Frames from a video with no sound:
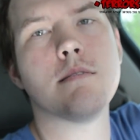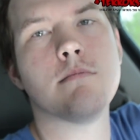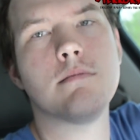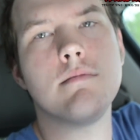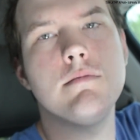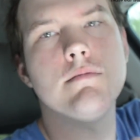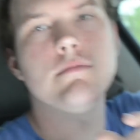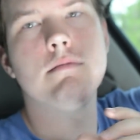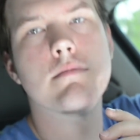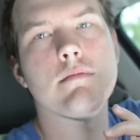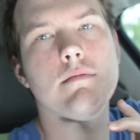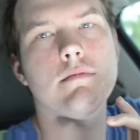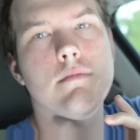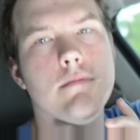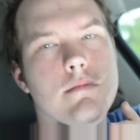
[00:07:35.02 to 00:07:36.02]
Okay.
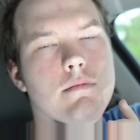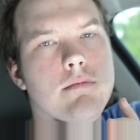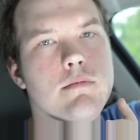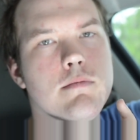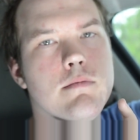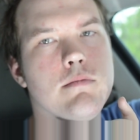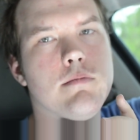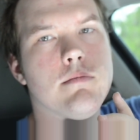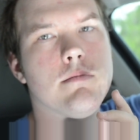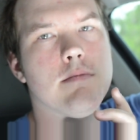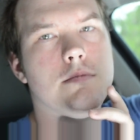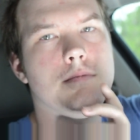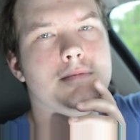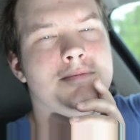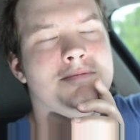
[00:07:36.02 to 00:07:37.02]
Until take 3.
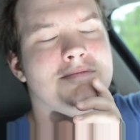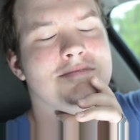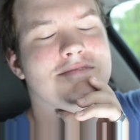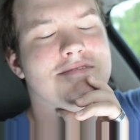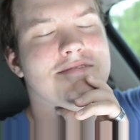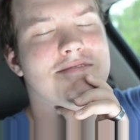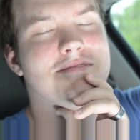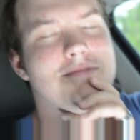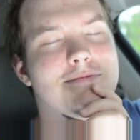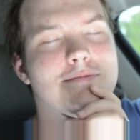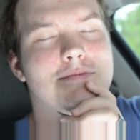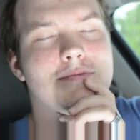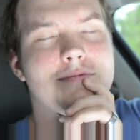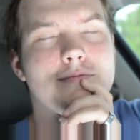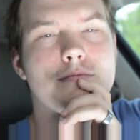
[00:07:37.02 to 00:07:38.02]
Until next
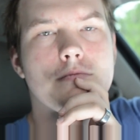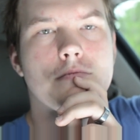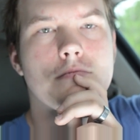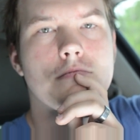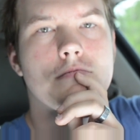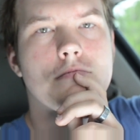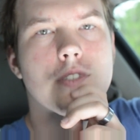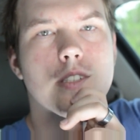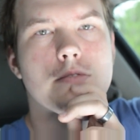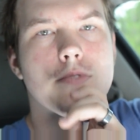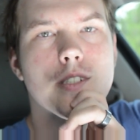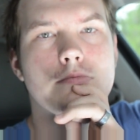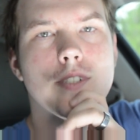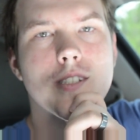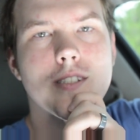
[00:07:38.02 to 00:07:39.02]
time. May
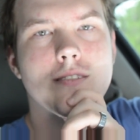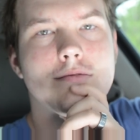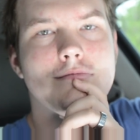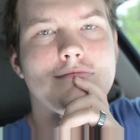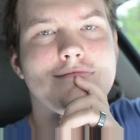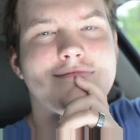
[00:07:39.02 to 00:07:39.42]
your dice.